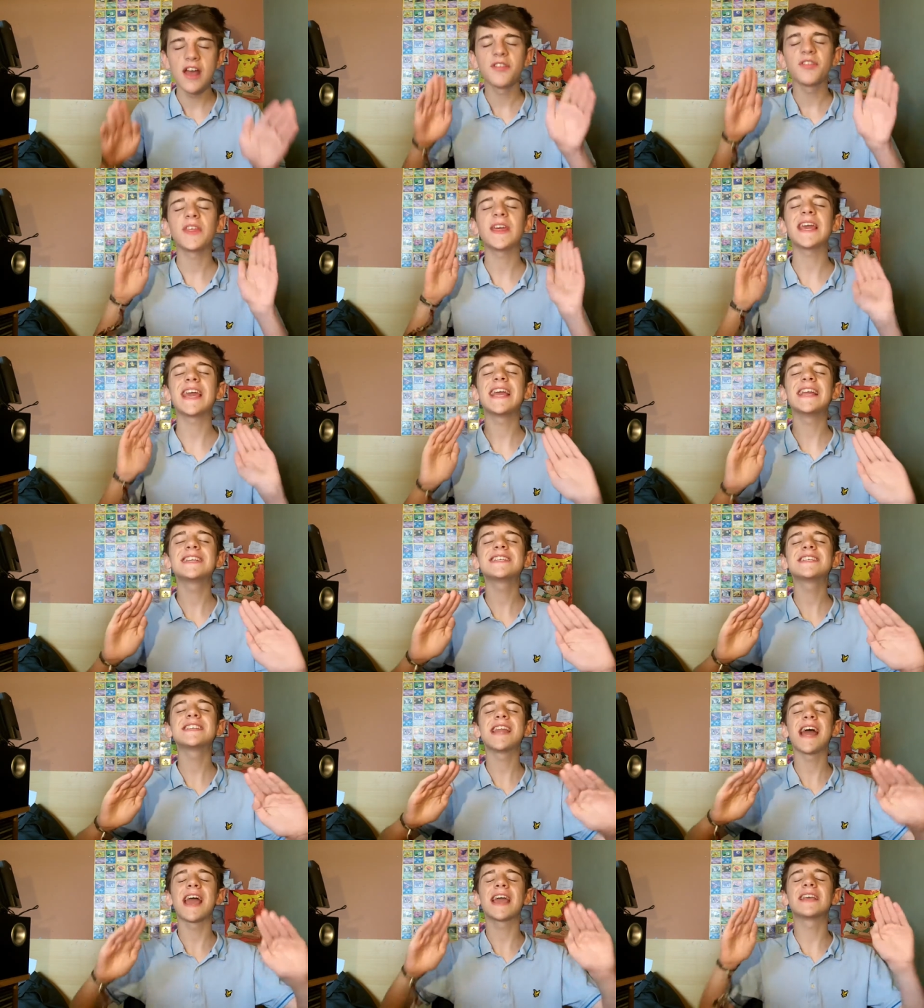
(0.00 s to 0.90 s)
The
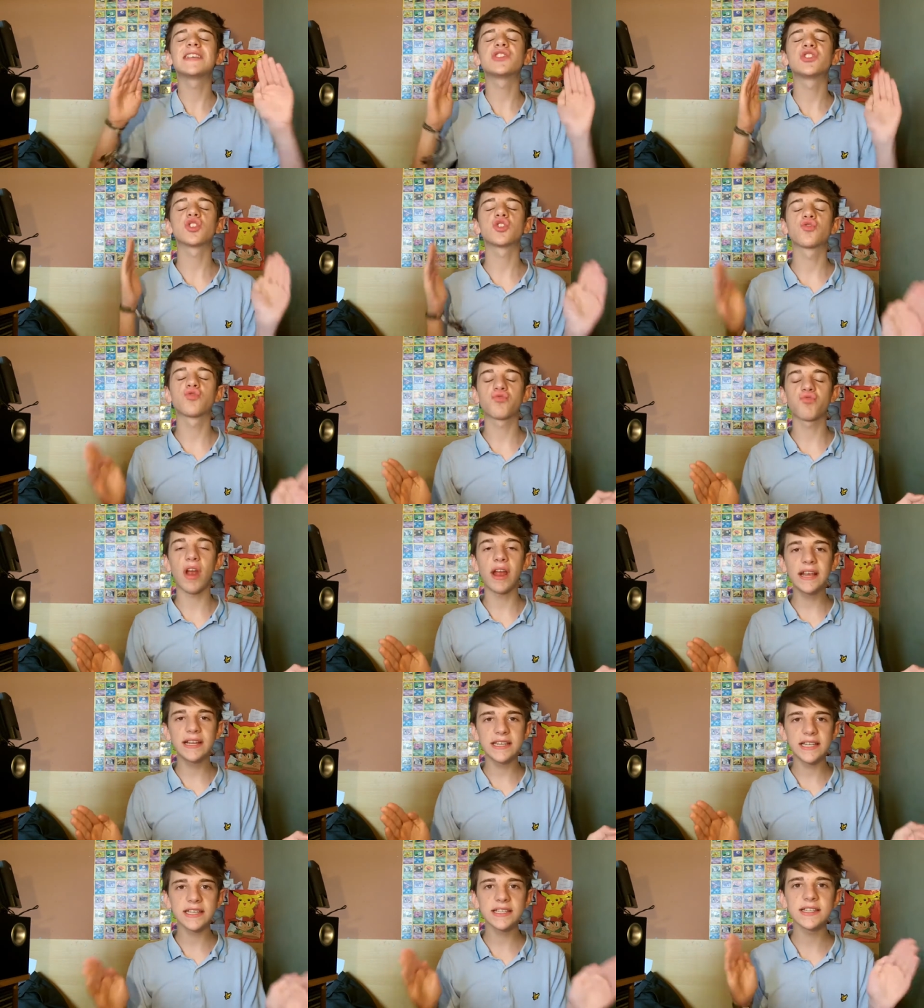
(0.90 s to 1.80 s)
internet is the
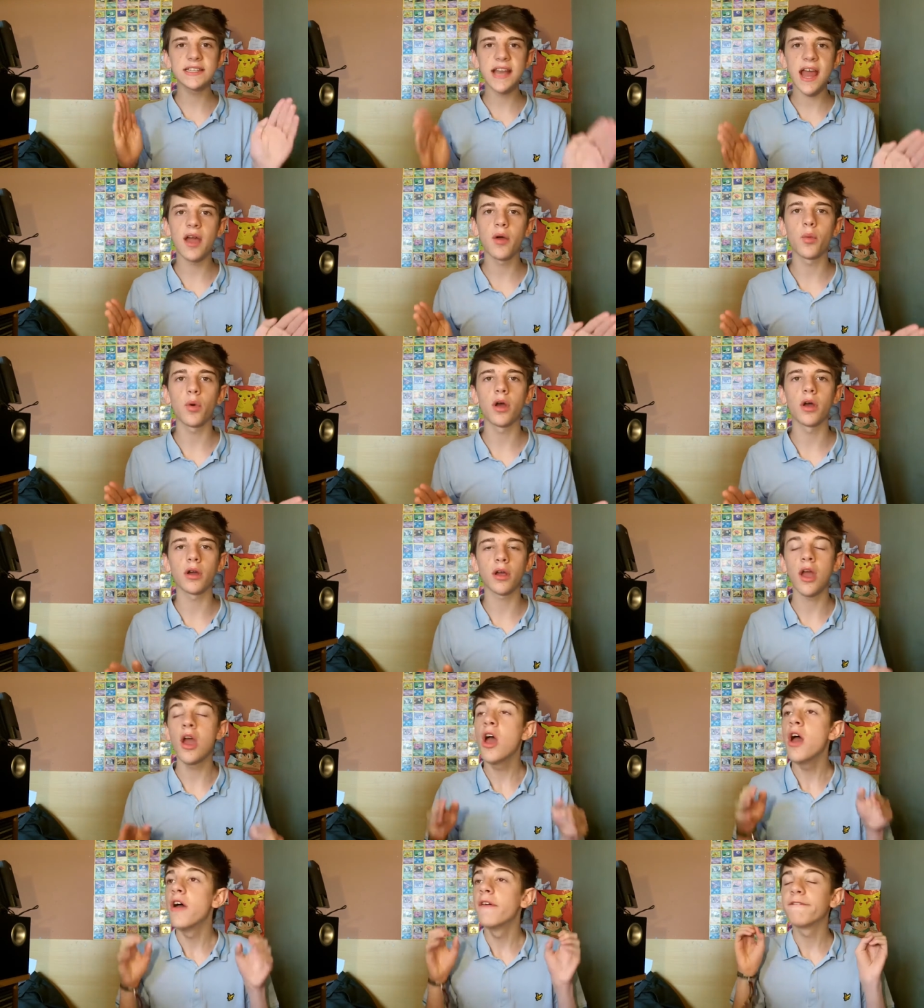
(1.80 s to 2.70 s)
greatest network
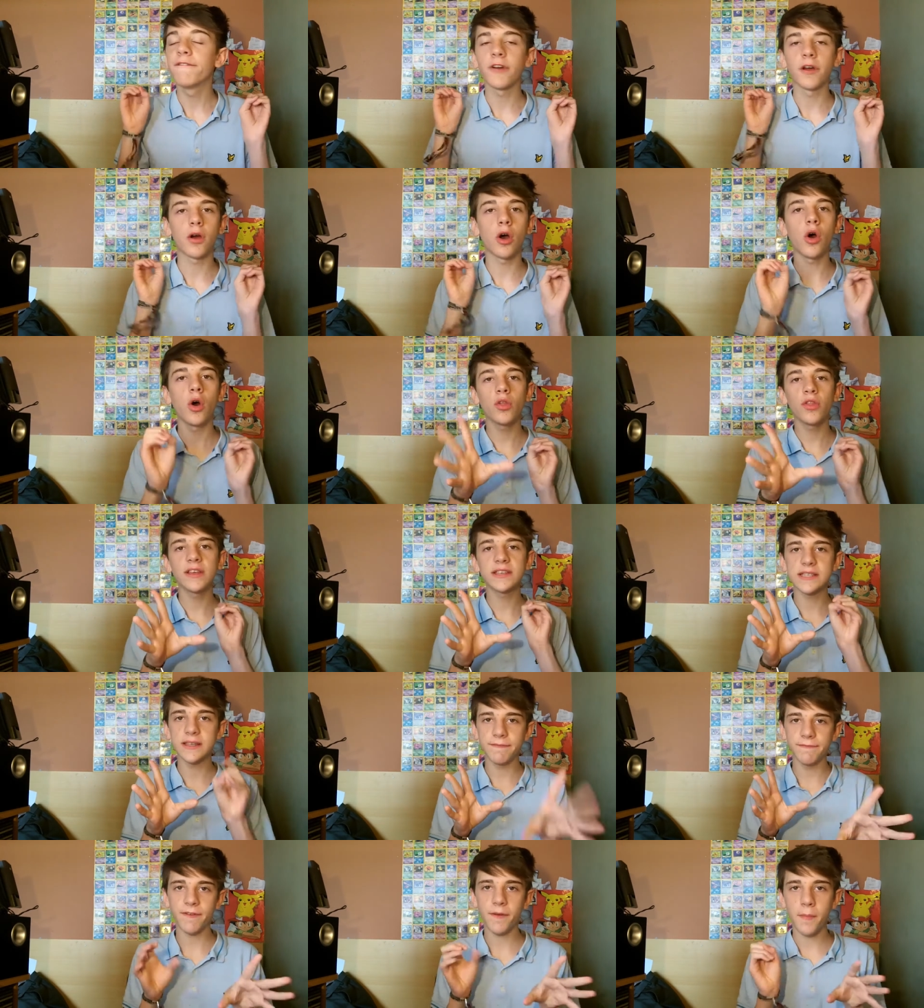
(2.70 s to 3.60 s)
for all this
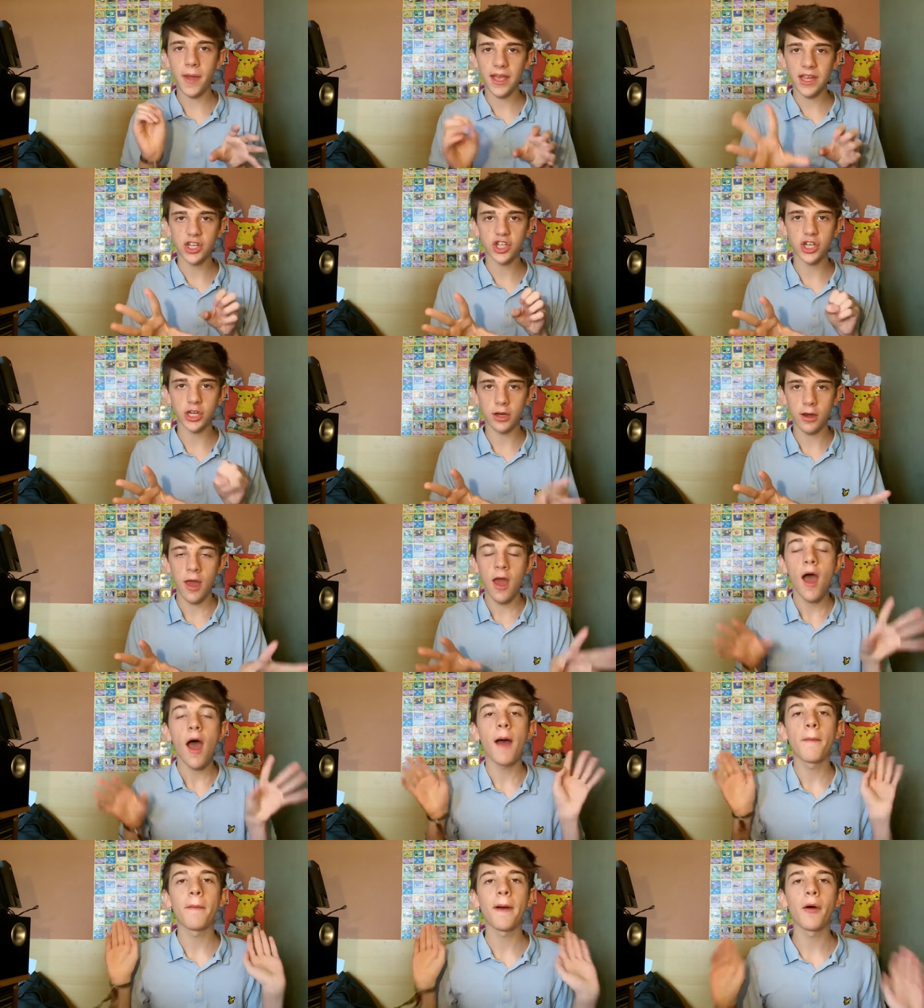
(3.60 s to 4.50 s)
information
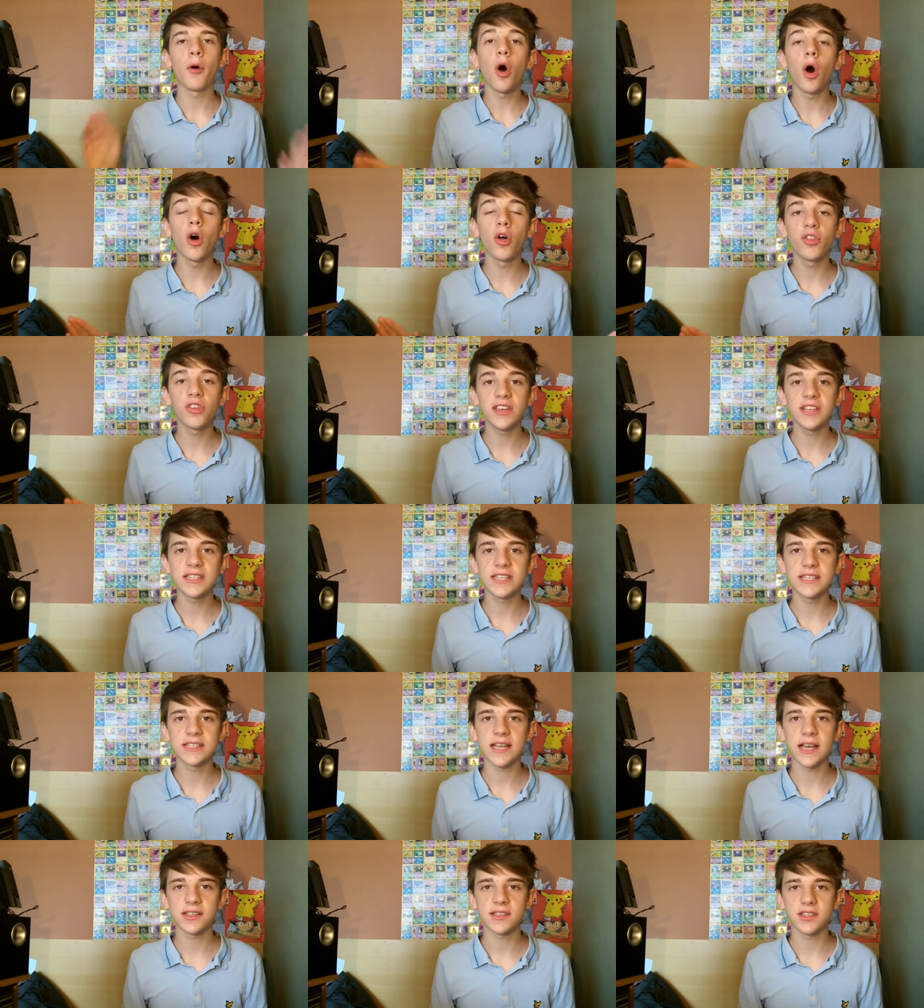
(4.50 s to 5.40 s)
about all these
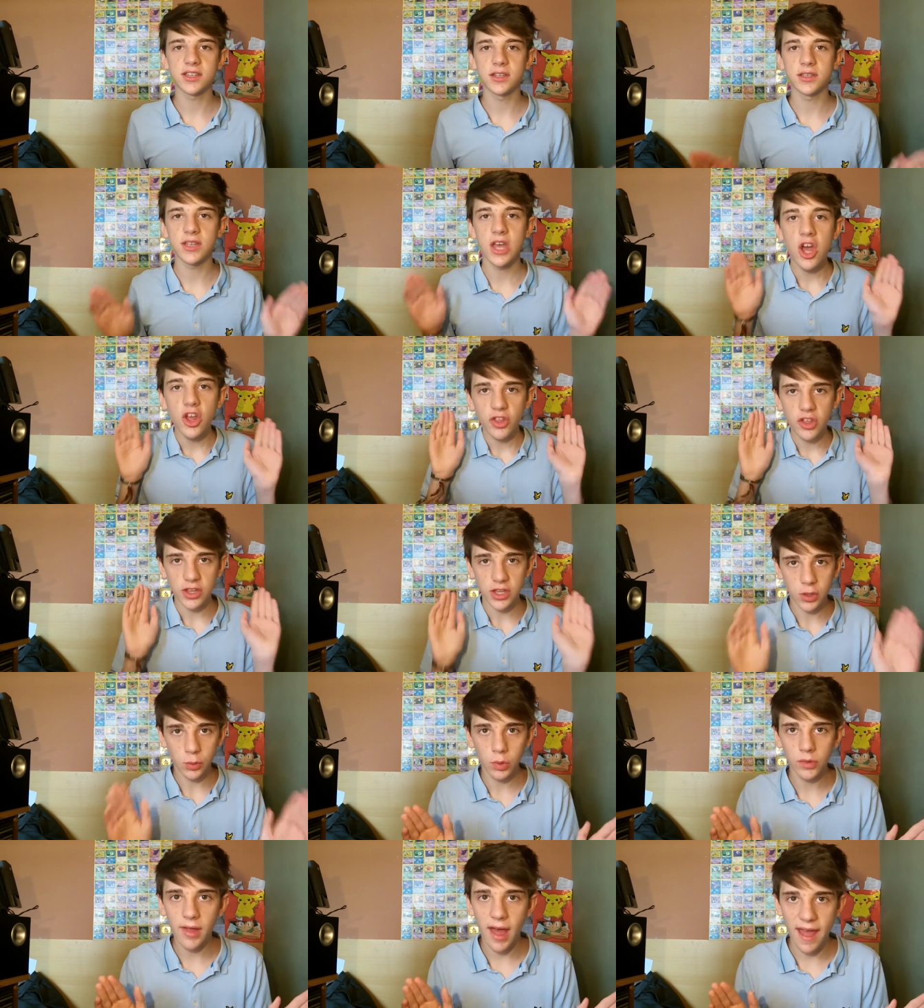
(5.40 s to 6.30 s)
disasters that
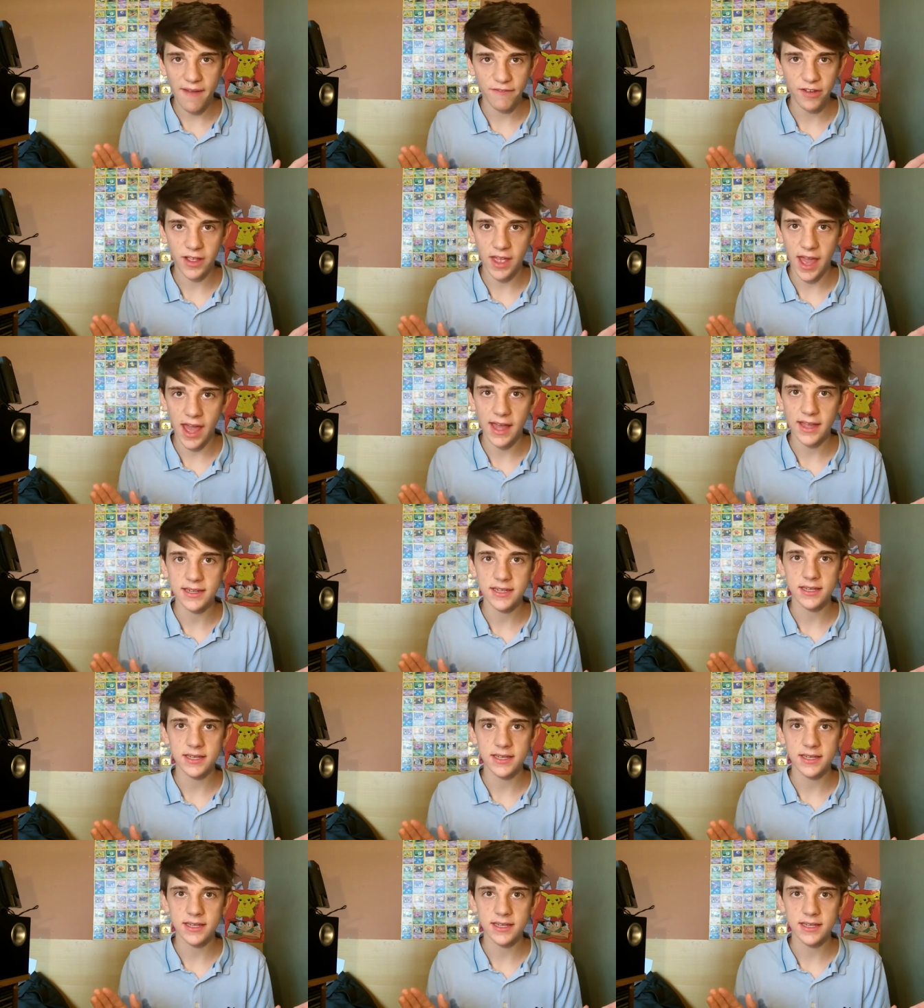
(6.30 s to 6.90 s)
you will ever get.